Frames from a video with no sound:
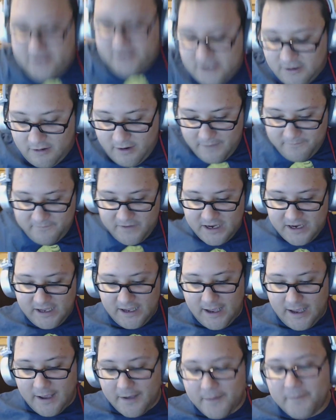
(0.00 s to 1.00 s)
NVIDIA... I haven't looked
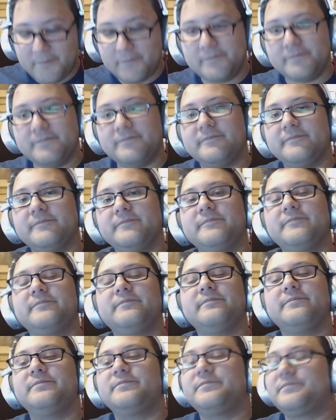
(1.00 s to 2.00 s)
at prices in a
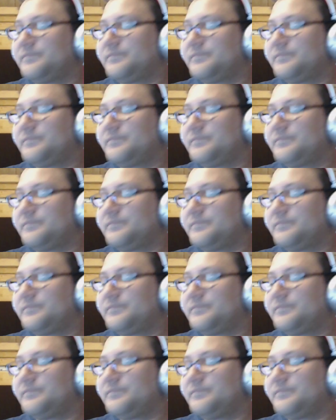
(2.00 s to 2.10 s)
while,